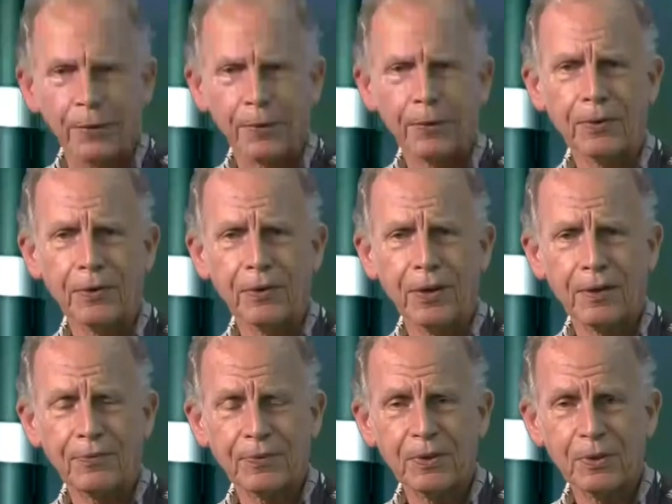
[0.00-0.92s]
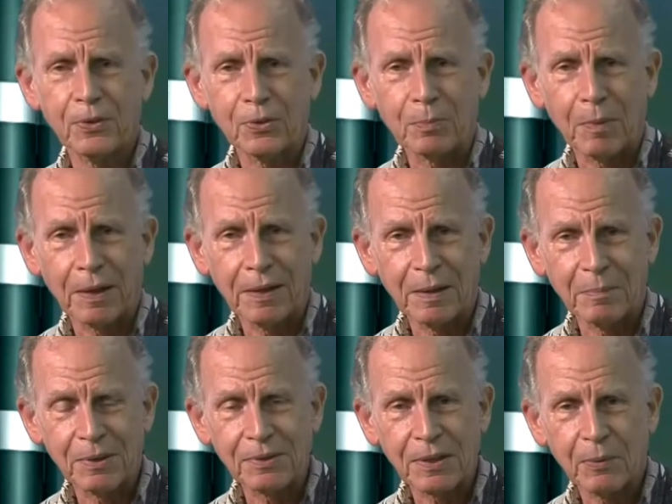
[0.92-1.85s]
Good afternoon. My
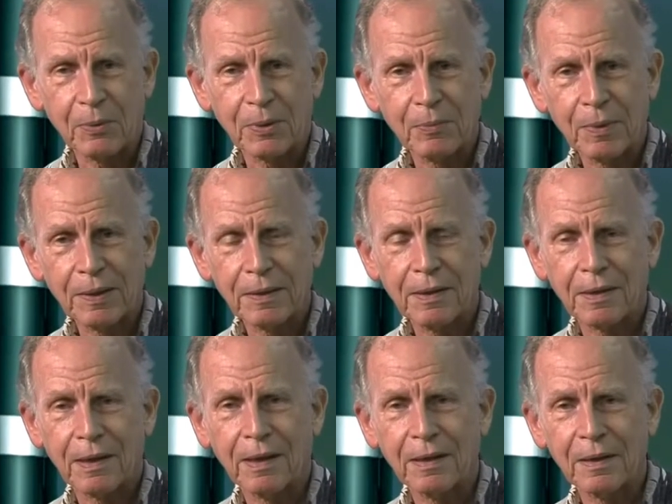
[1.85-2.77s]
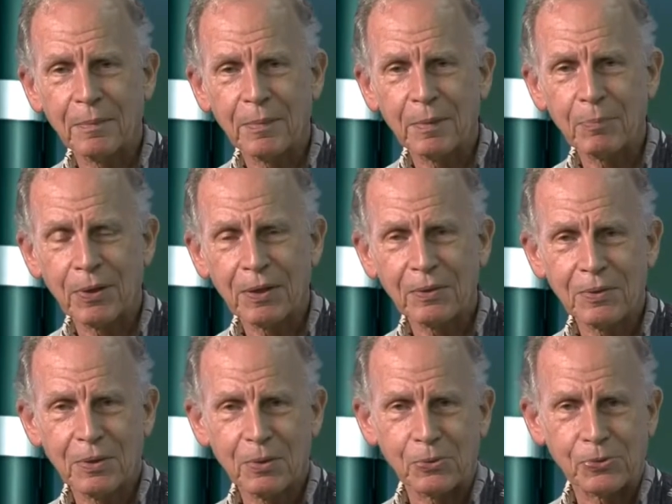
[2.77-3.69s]
name is Howard Wigg. I am the
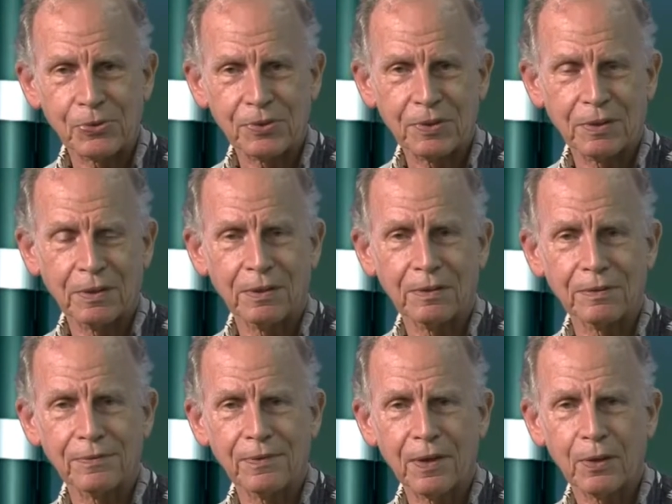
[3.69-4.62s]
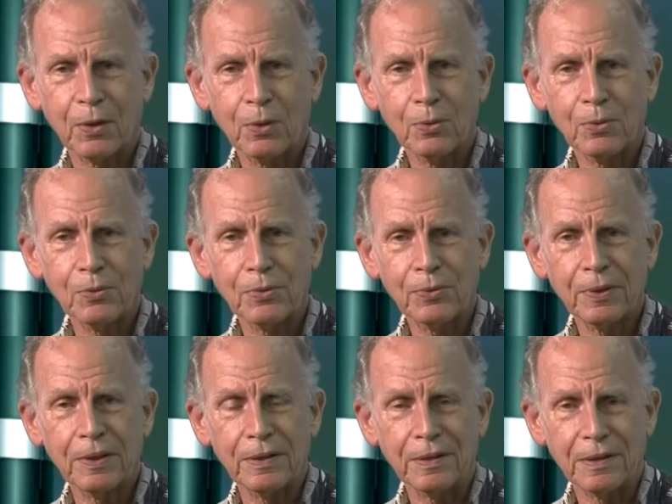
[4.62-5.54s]
proud host of Code
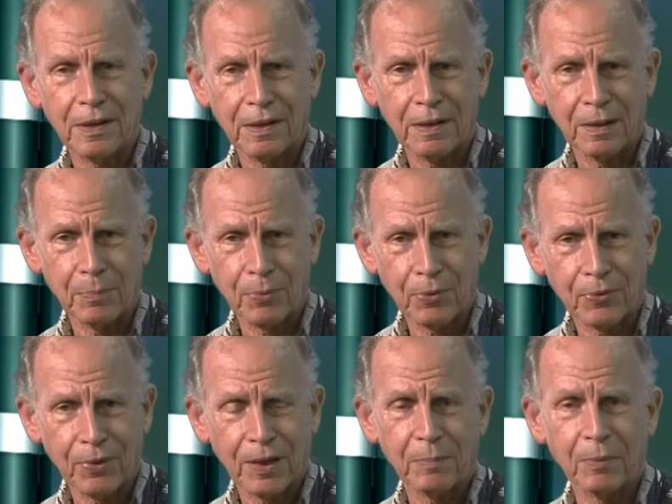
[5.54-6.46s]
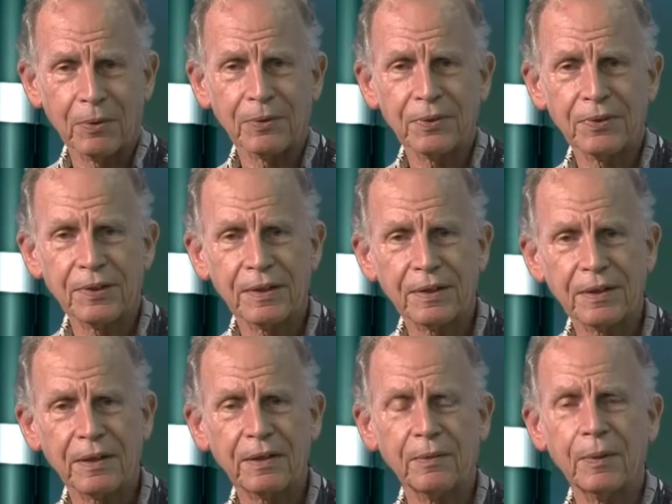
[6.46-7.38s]
Green, a program on Think
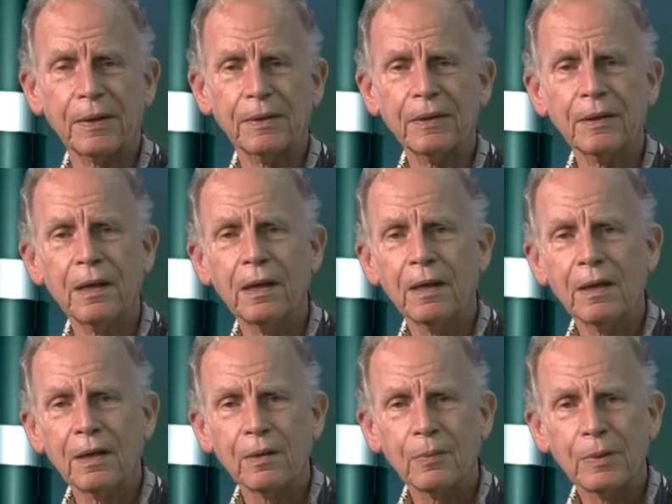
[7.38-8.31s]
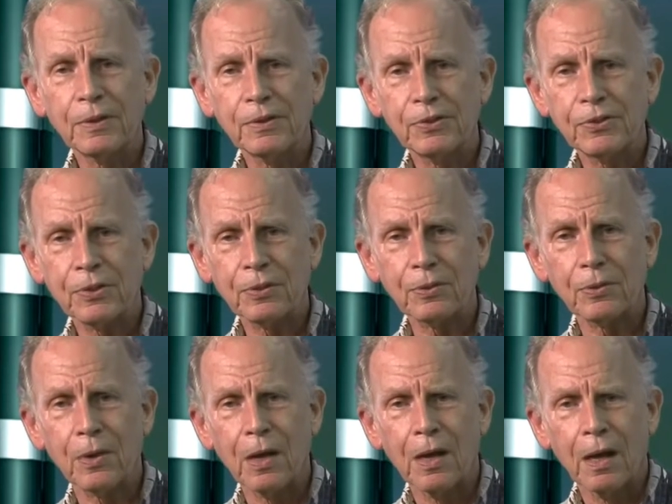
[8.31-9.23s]
Tech Hawaii. We
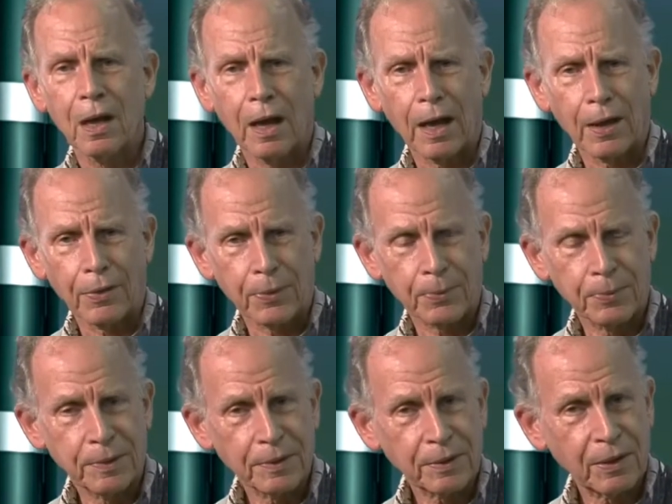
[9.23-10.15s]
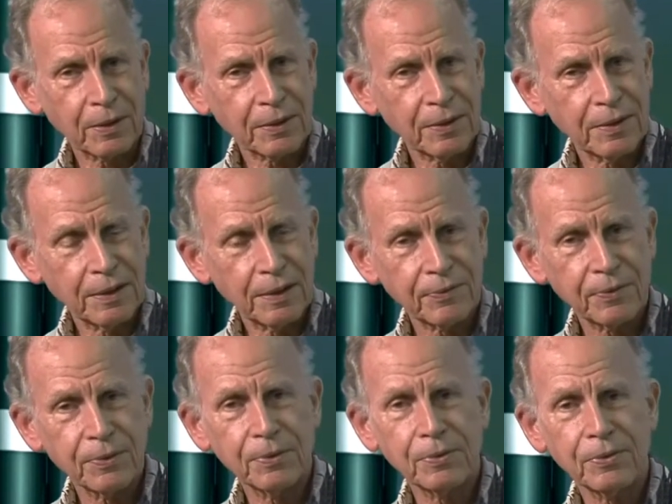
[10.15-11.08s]
show at 3 o'clock in the
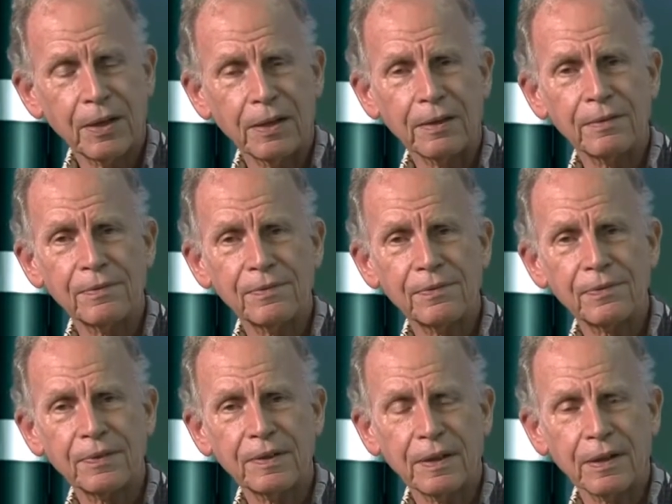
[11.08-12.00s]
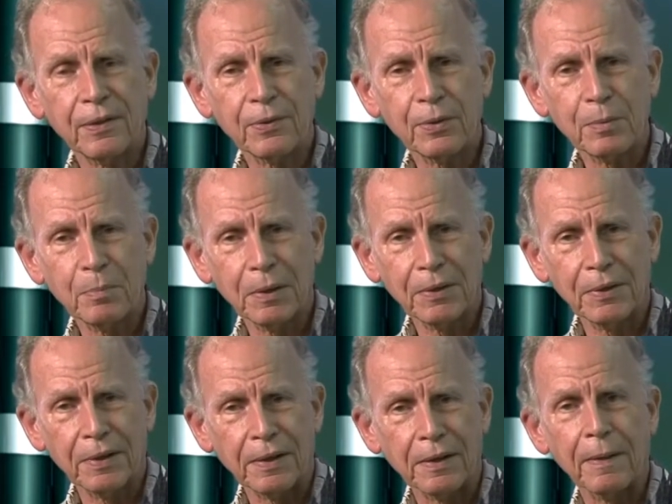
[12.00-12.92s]
afternoon every other
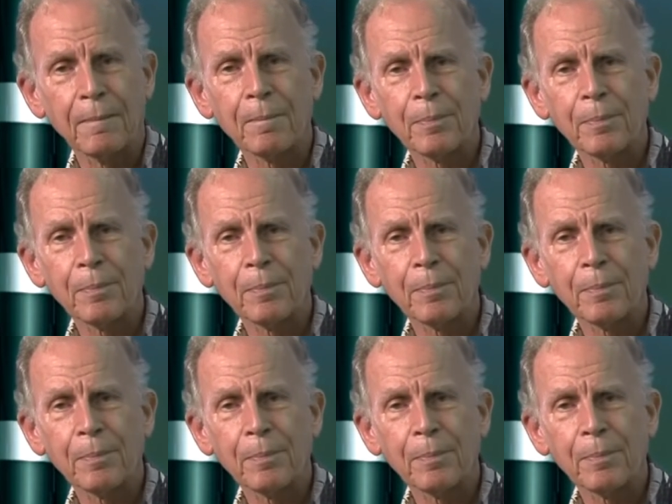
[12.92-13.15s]
Monday.